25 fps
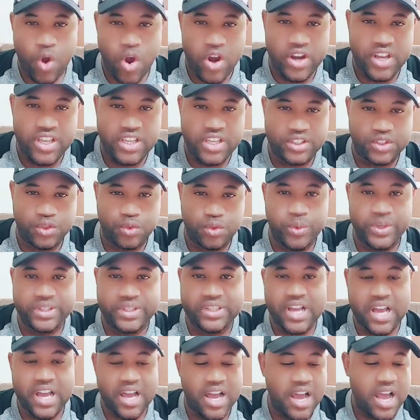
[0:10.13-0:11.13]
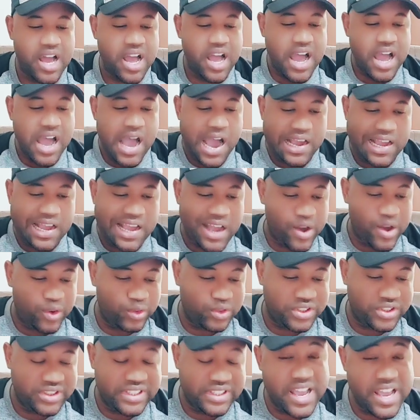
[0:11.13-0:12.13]
on his Twitter
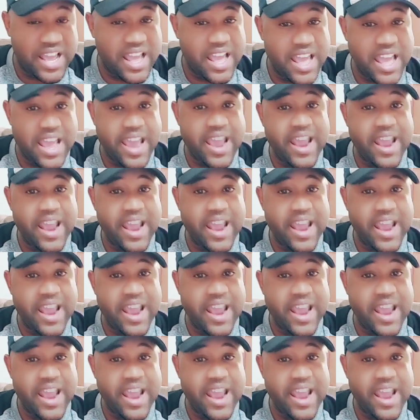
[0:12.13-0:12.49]
account there,